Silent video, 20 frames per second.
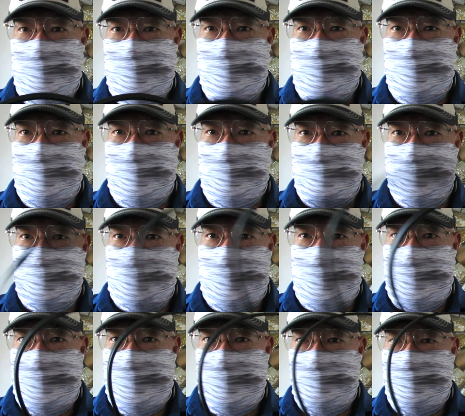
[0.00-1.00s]
Then I
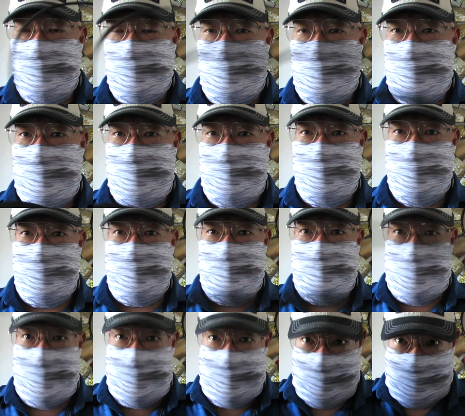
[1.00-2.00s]
tried it uh, with
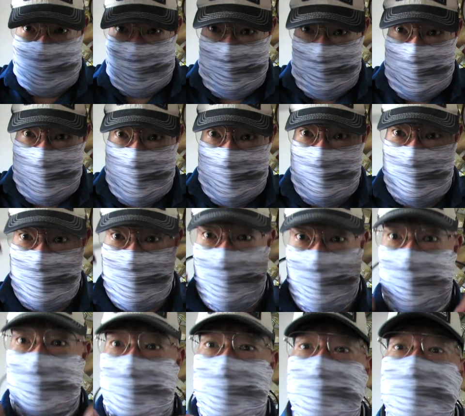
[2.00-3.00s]
my GoPro, all
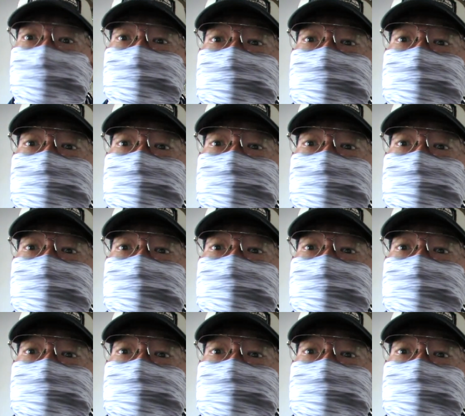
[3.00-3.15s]
right?